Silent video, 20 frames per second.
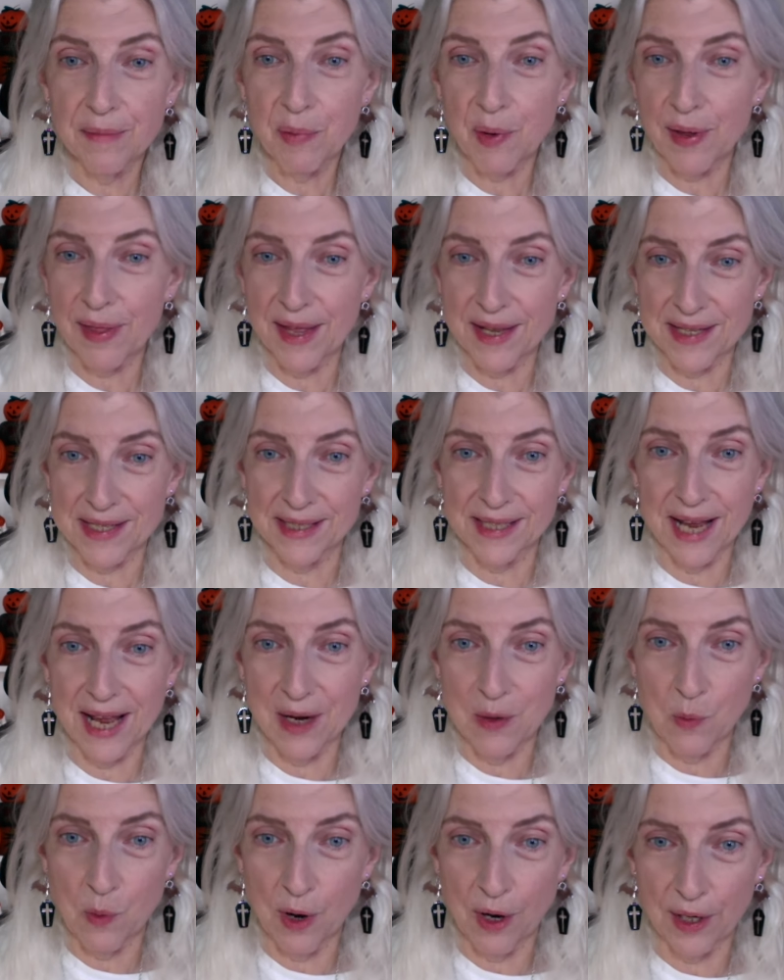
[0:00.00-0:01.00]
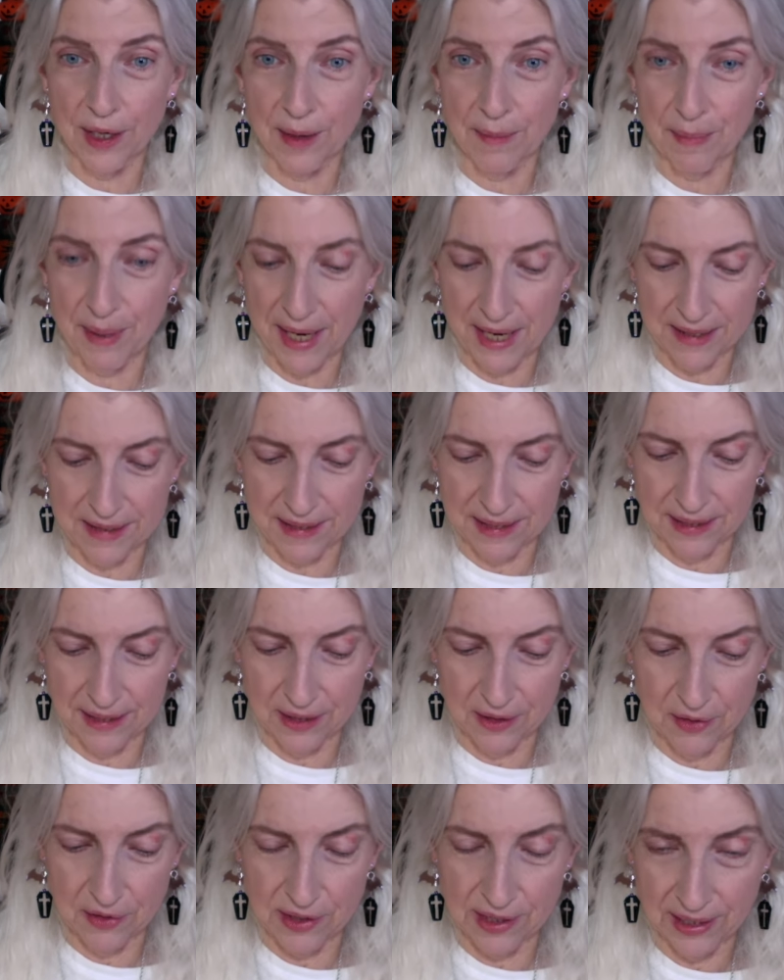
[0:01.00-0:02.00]
boy, that's a lot of work compared to
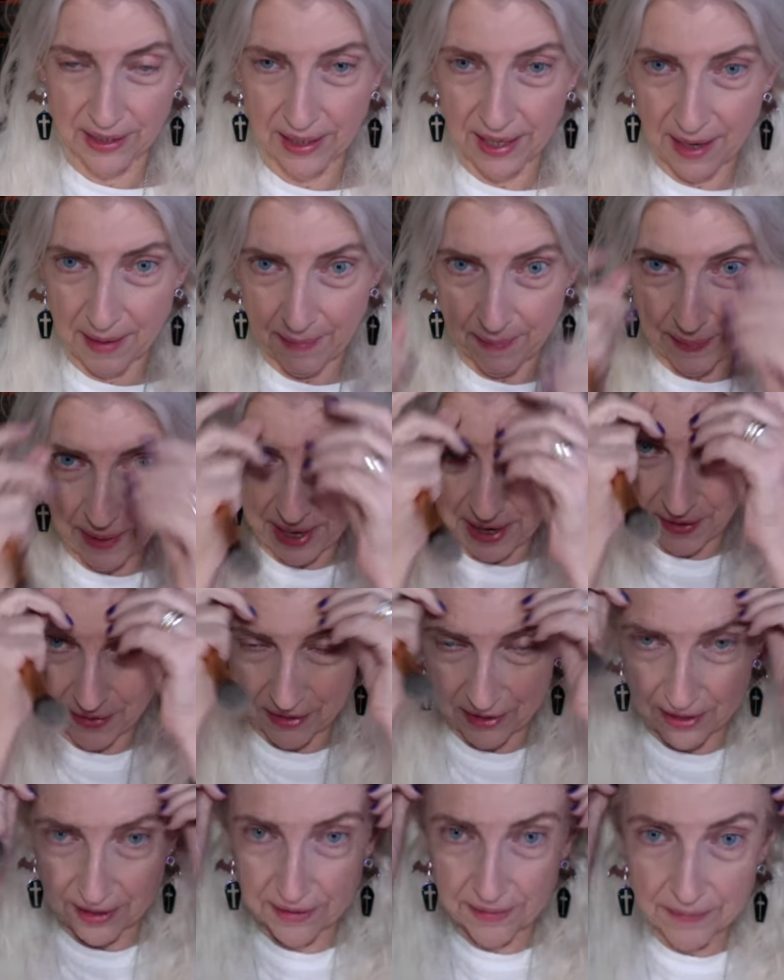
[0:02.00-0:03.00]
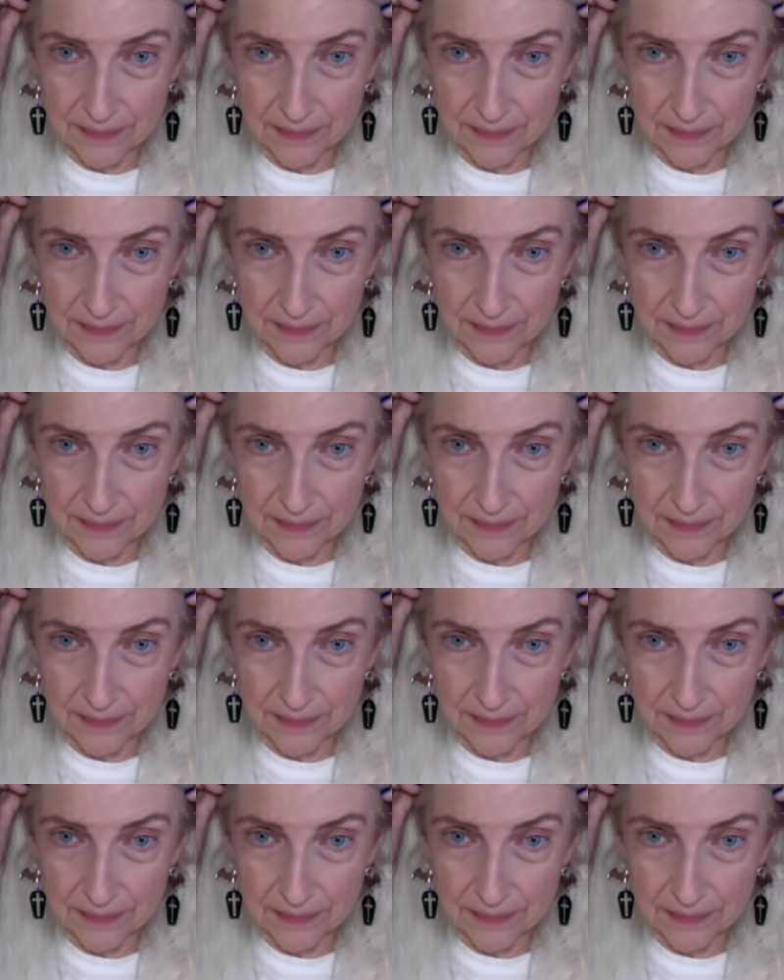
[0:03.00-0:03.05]
using a powder.